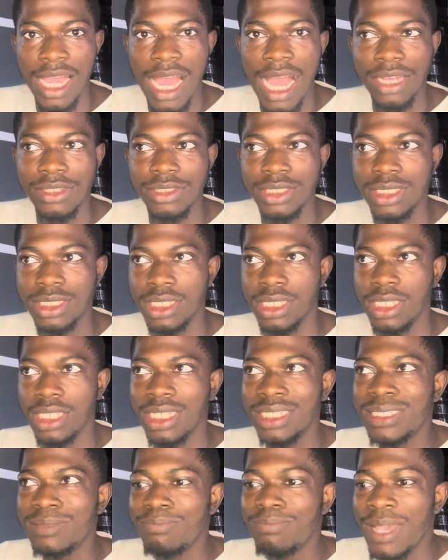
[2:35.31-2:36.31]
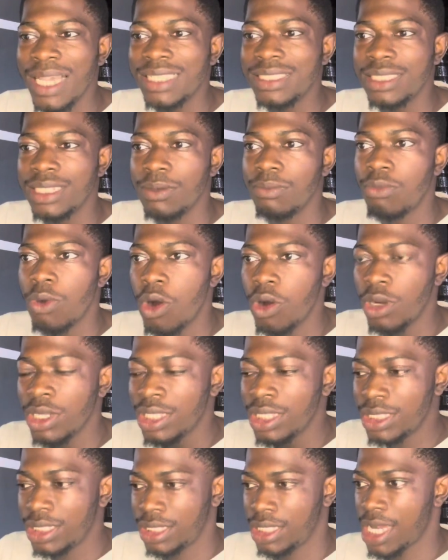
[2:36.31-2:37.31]
and you see it makes it more
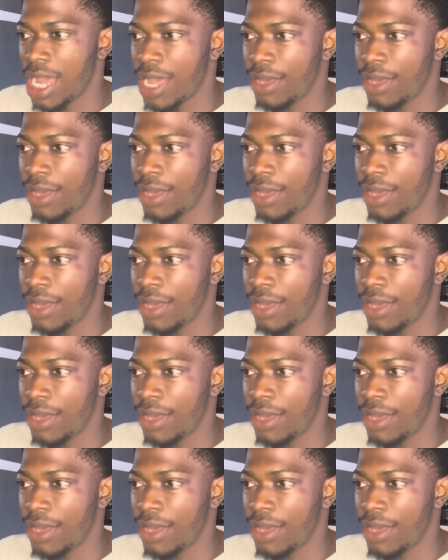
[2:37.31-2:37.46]
easier